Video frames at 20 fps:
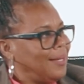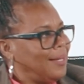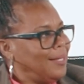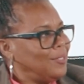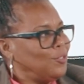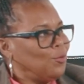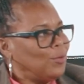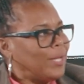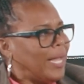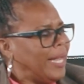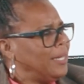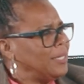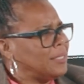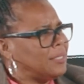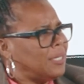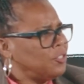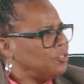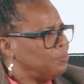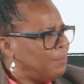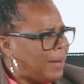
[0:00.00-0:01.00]
it's okay to
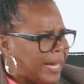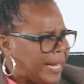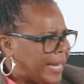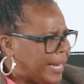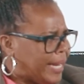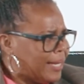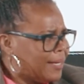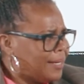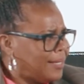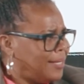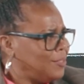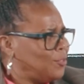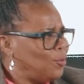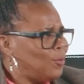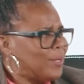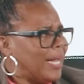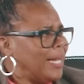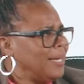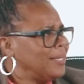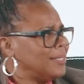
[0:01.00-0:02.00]
touch my hand. It's
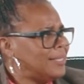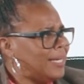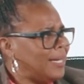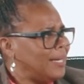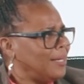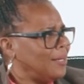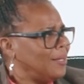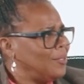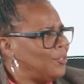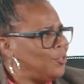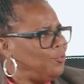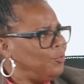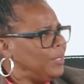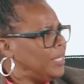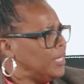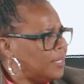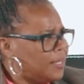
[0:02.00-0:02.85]
okay to say, do you need